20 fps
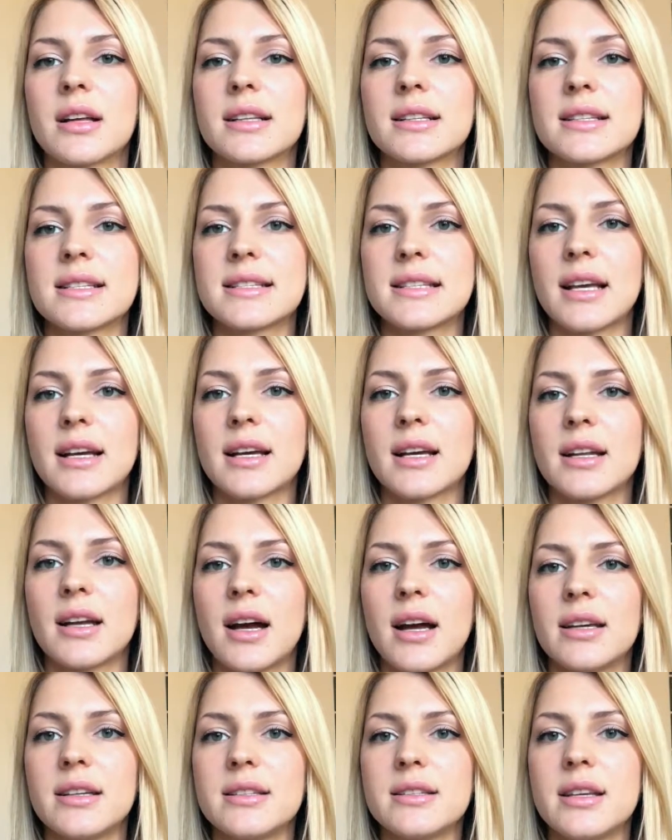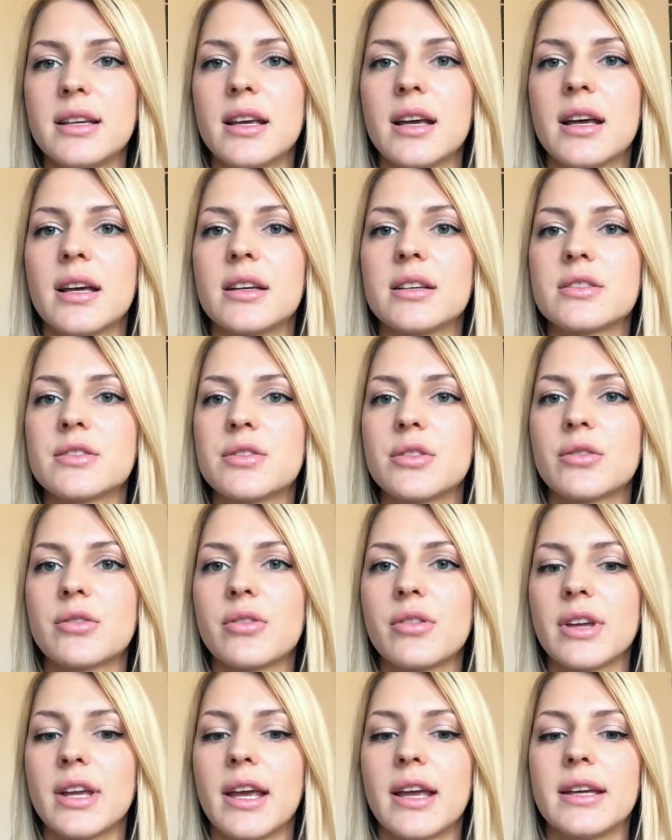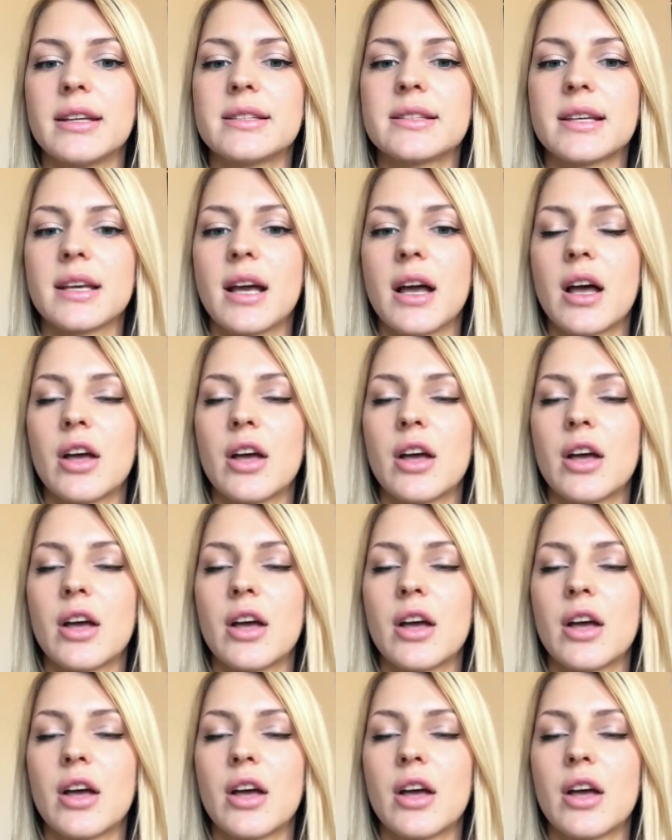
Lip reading: Second idea is to create